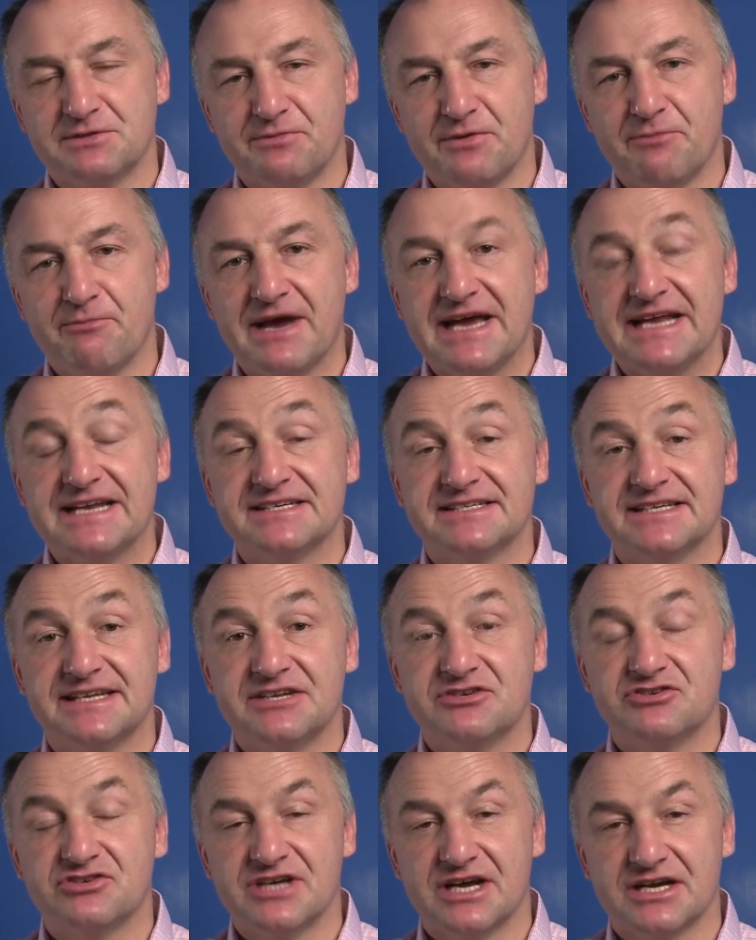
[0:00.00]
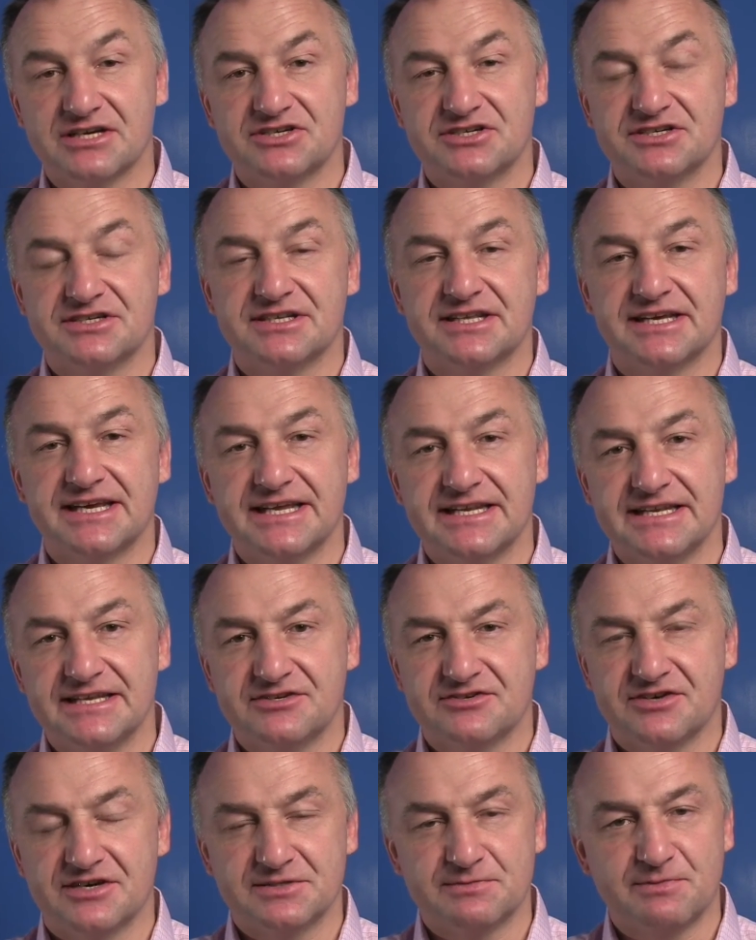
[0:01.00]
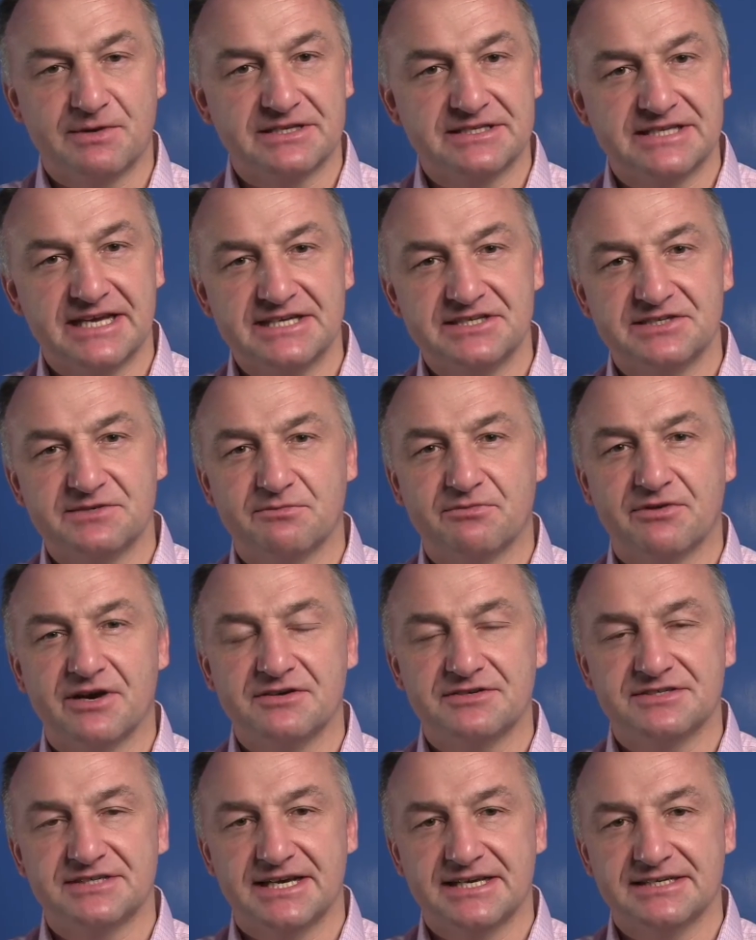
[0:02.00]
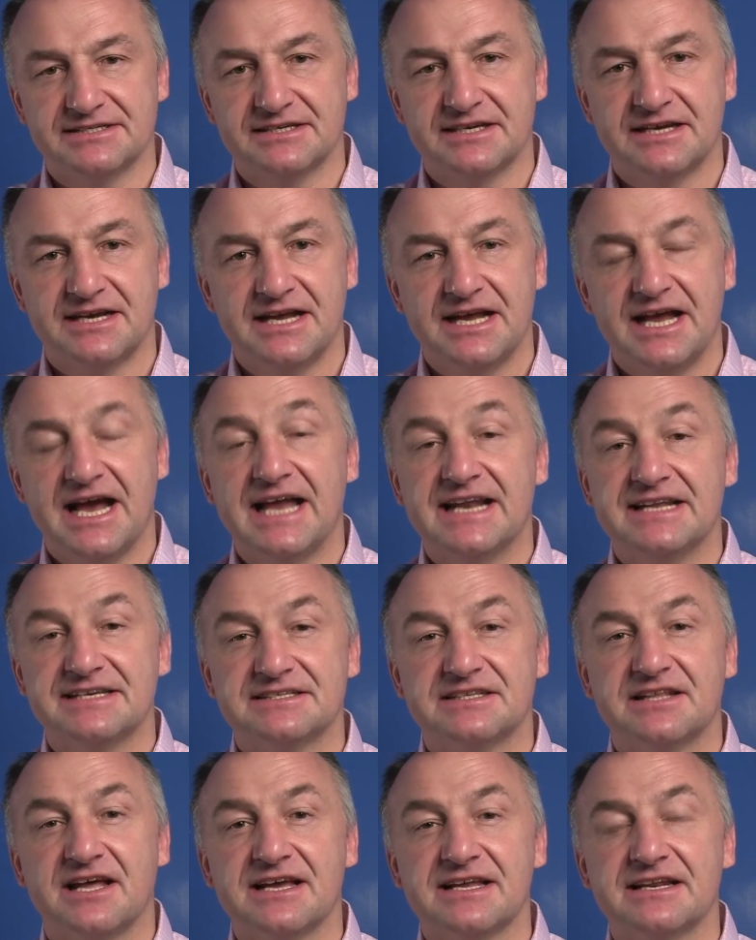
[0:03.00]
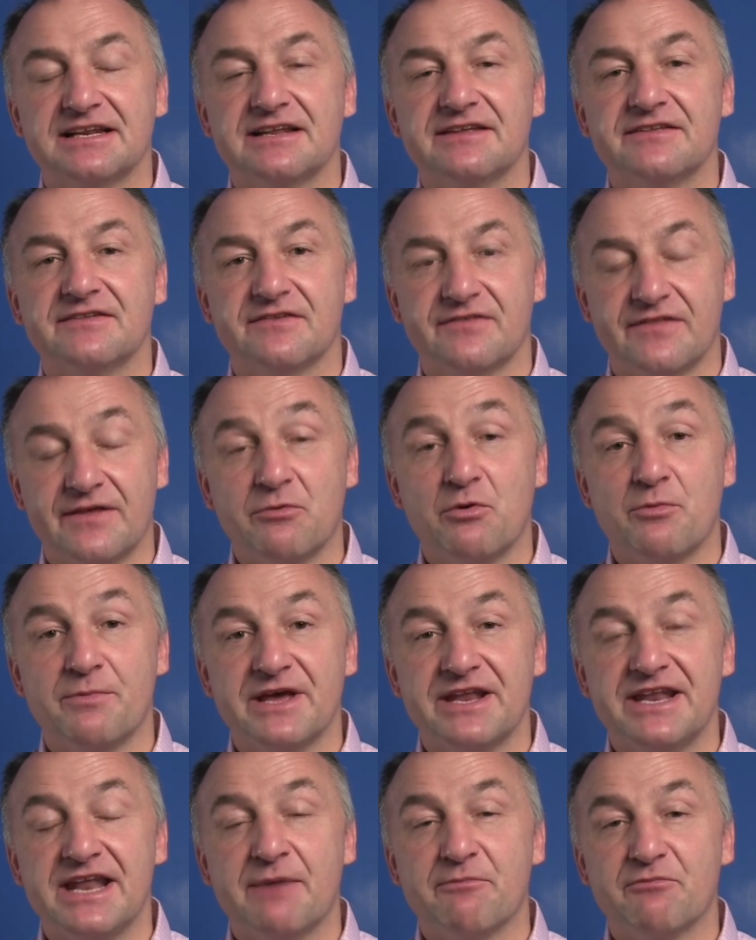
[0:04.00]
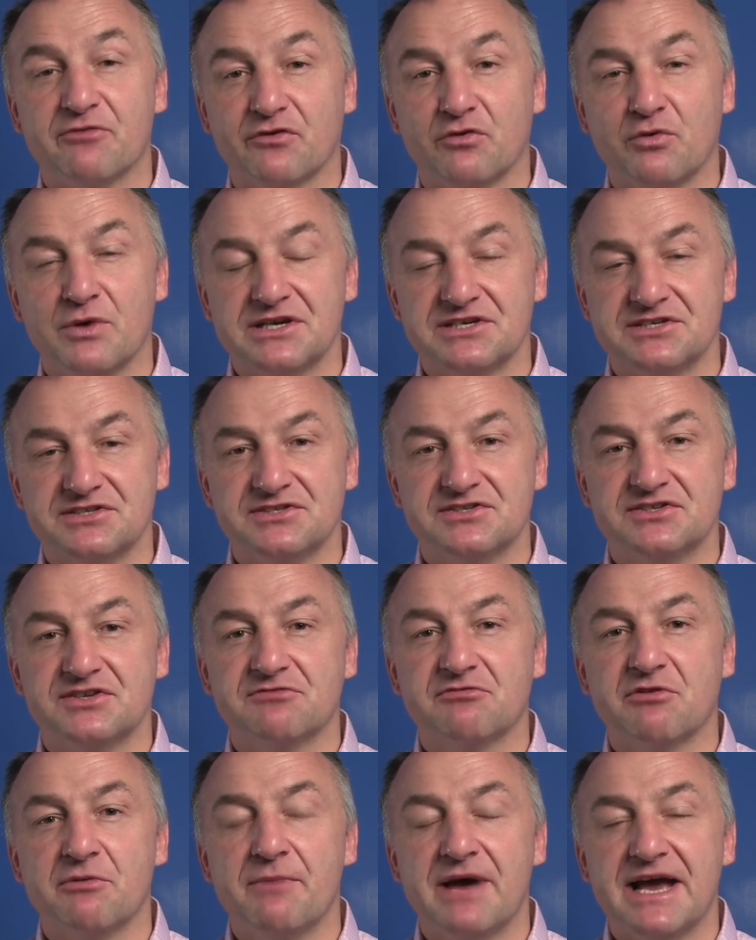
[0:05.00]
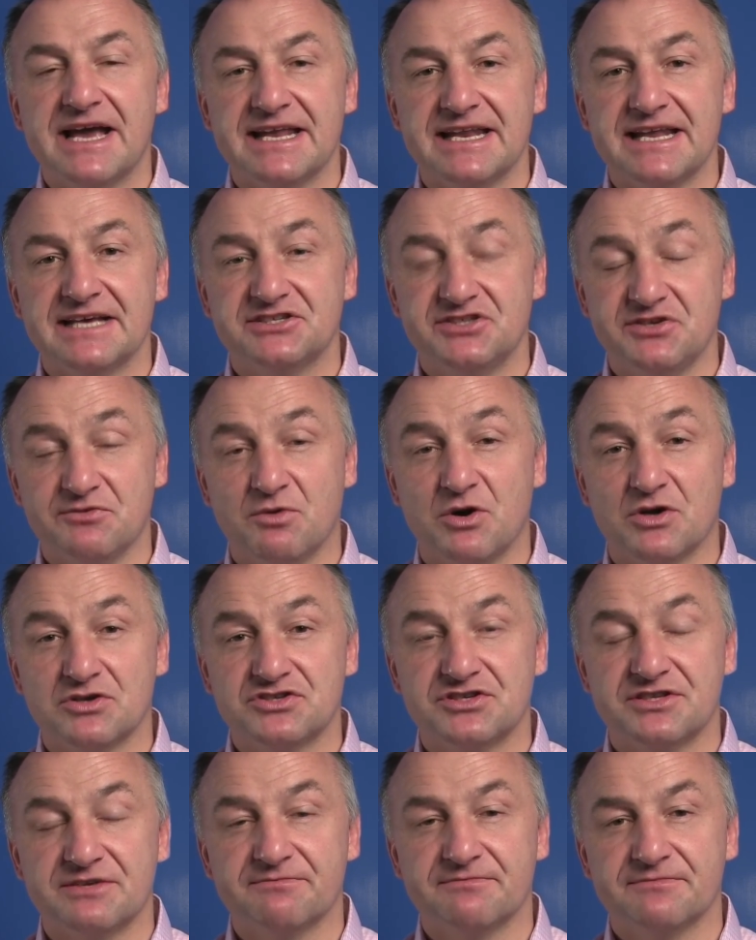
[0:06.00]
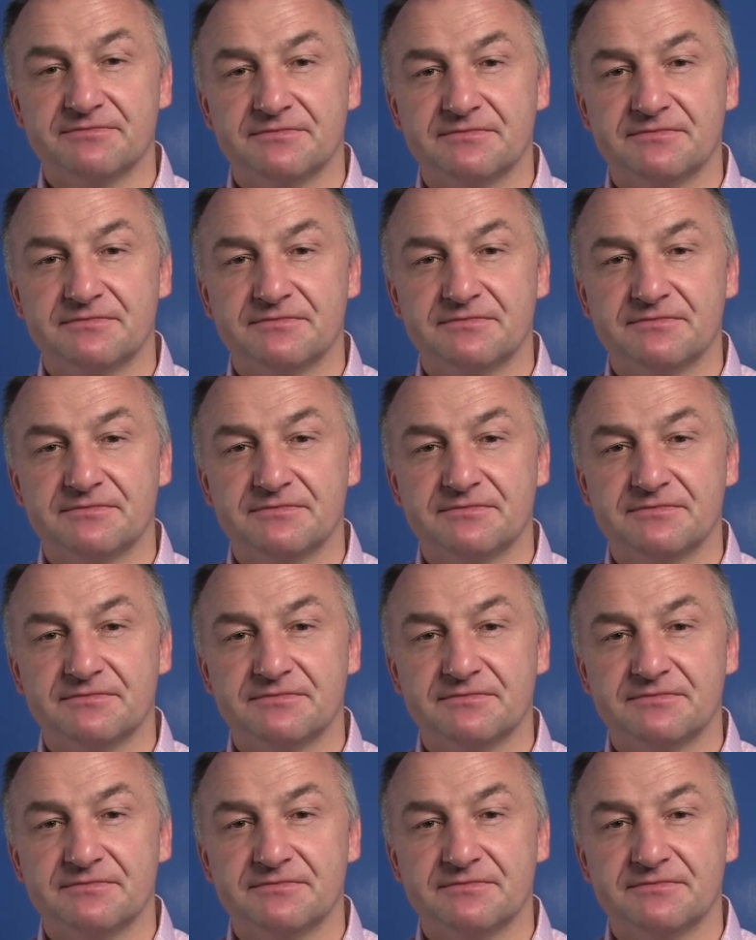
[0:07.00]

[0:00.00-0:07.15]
have been made as an introduction to the kidney transplantation process, and it's likely that there will be a number of questions that remain as you watch them.